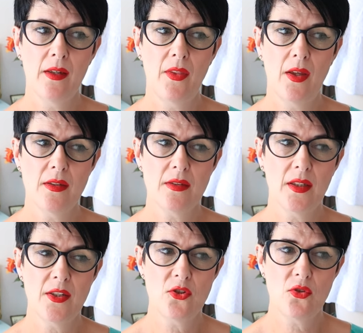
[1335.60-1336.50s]
that
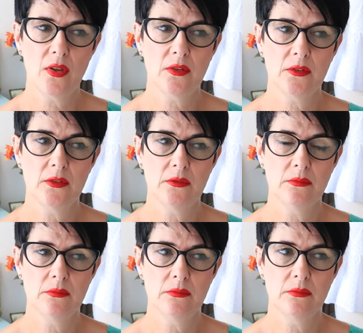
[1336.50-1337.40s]
I struggle
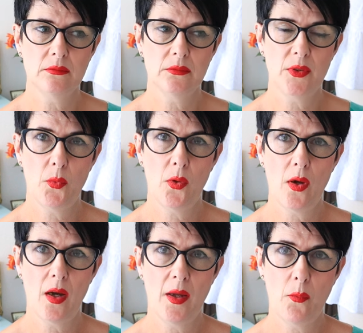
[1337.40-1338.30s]
with
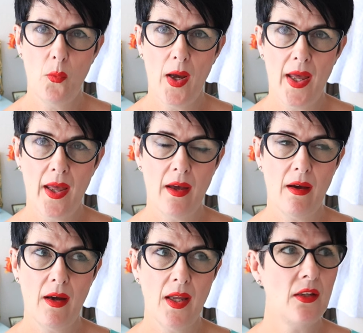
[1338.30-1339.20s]
what I wear.
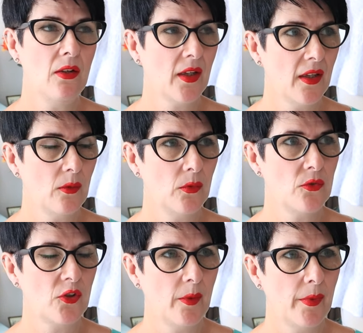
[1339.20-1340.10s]
I look in the
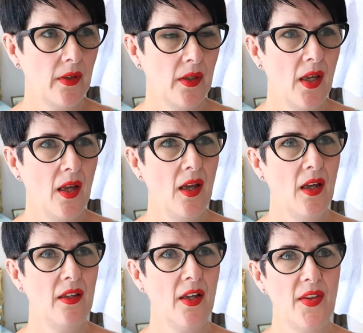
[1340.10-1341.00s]
wardrobe and
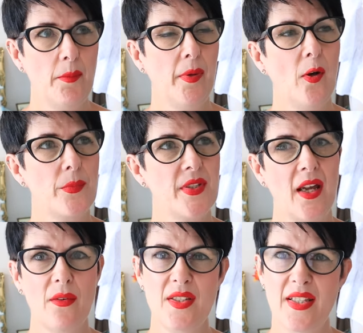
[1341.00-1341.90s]
nothing pops
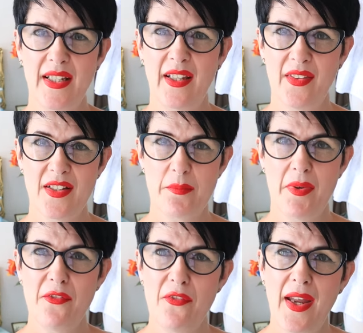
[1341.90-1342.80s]
out as thinking that's
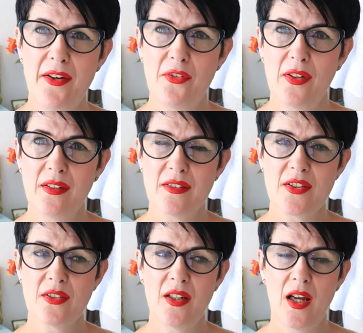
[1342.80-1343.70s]
my
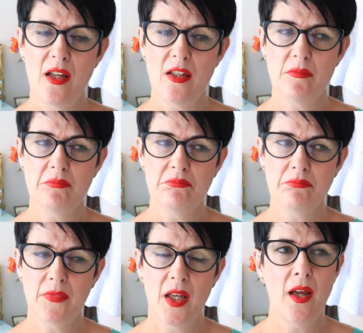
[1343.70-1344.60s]
favourite. The
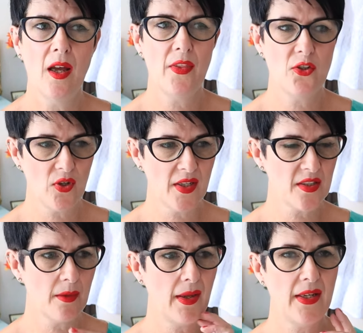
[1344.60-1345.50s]
dress
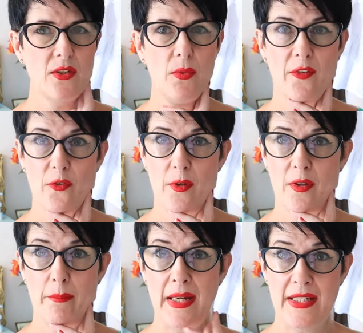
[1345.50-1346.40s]
I made to wear
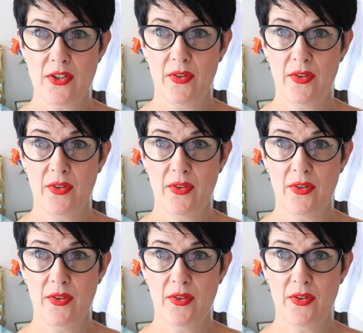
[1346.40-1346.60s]
for Millie's